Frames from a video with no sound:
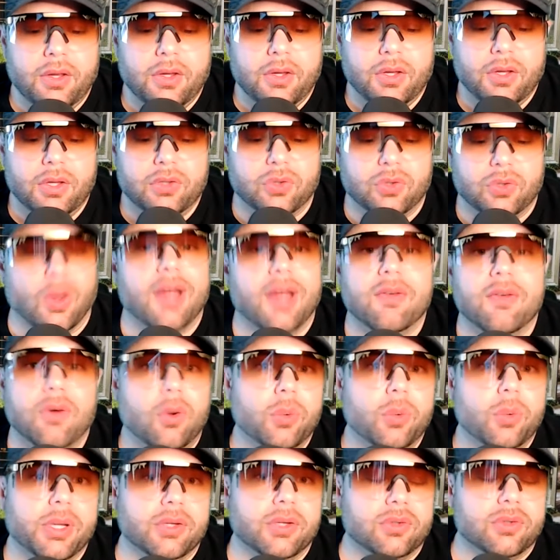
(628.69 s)
So I've
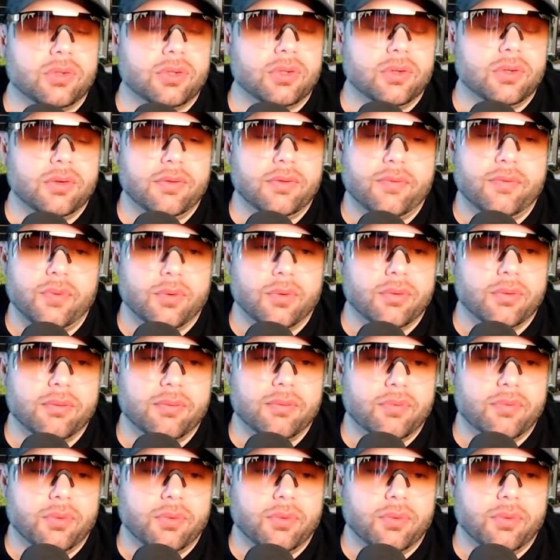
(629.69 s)
always, for